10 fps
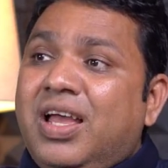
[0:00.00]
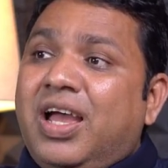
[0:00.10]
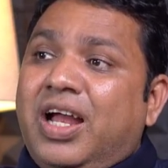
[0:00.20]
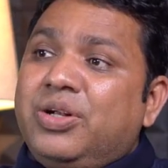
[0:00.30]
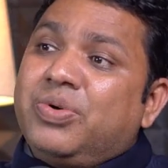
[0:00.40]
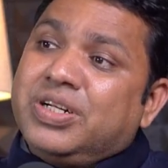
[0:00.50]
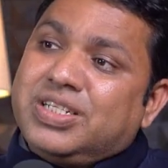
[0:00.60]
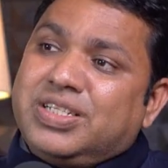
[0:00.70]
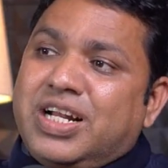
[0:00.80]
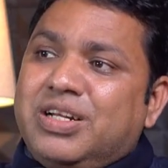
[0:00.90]
And to
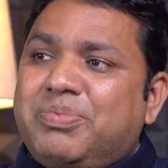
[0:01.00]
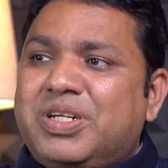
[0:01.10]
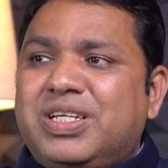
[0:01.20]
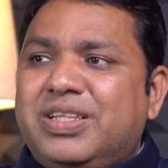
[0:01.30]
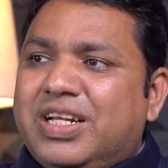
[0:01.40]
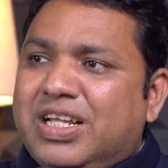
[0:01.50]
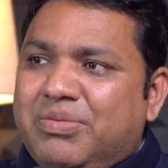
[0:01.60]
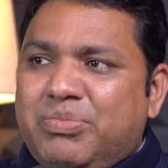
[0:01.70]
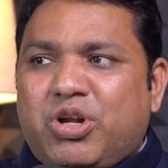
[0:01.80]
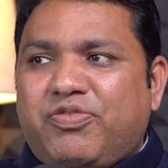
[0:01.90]
understand a person, there are a
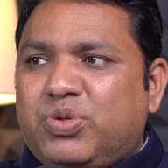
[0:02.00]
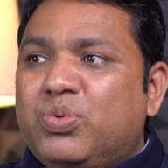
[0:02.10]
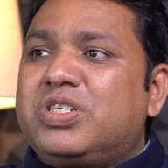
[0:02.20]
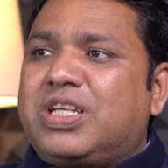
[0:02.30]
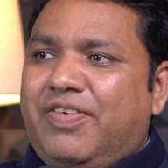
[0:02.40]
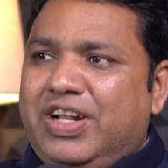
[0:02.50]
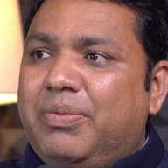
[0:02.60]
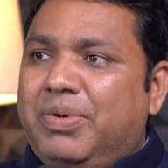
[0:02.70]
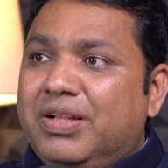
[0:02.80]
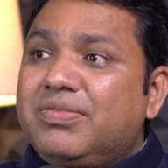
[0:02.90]
number of tools available.